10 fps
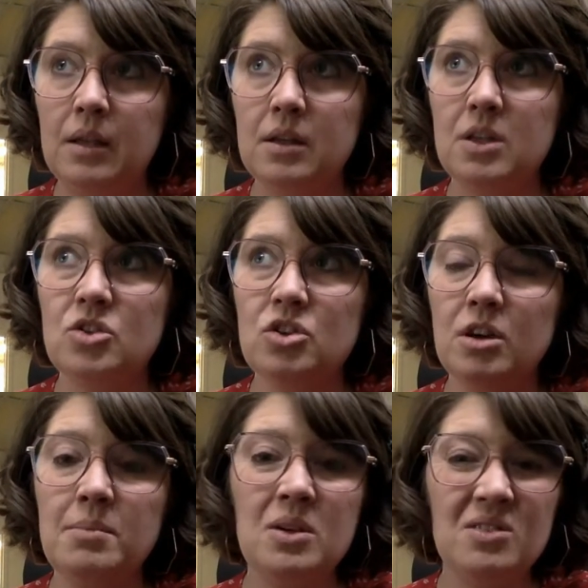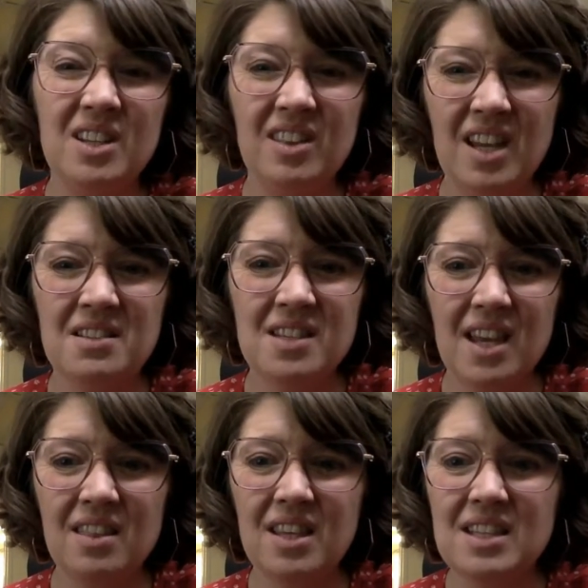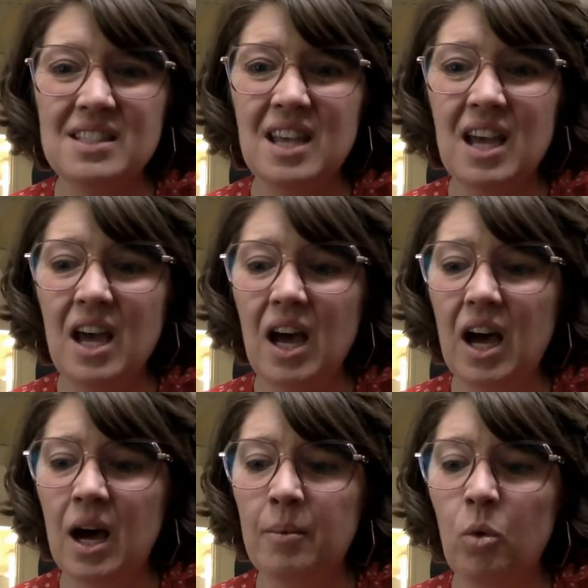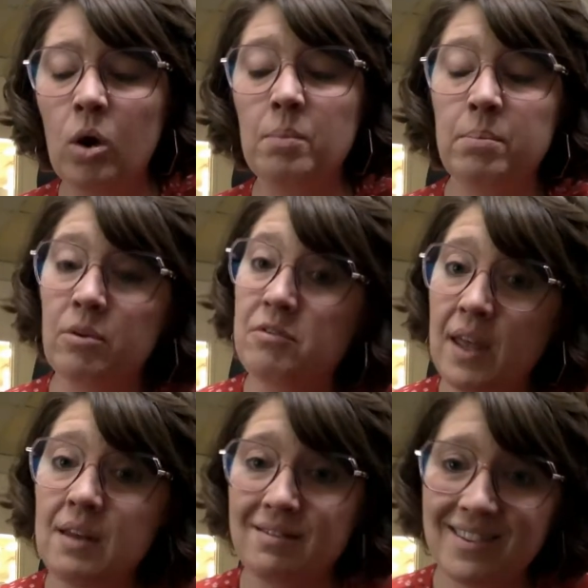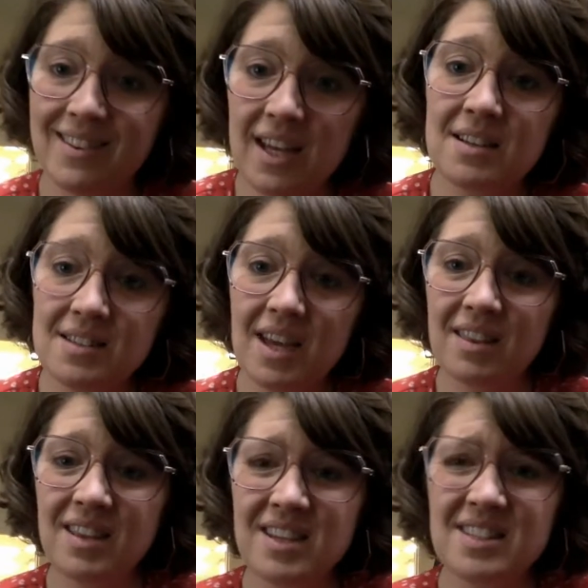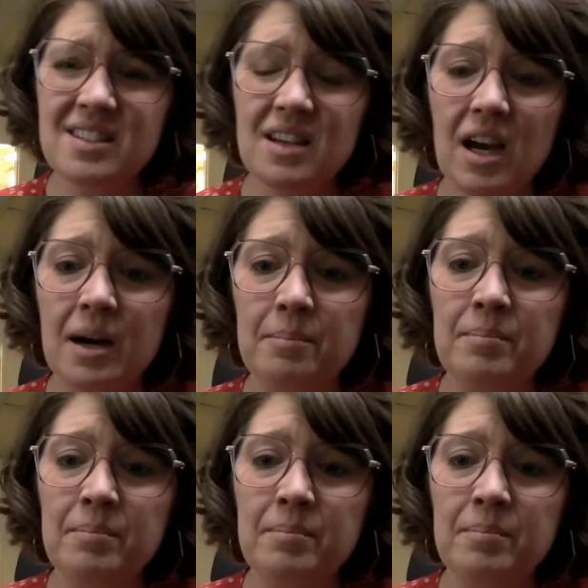contribute to things like this or prevent things like this. I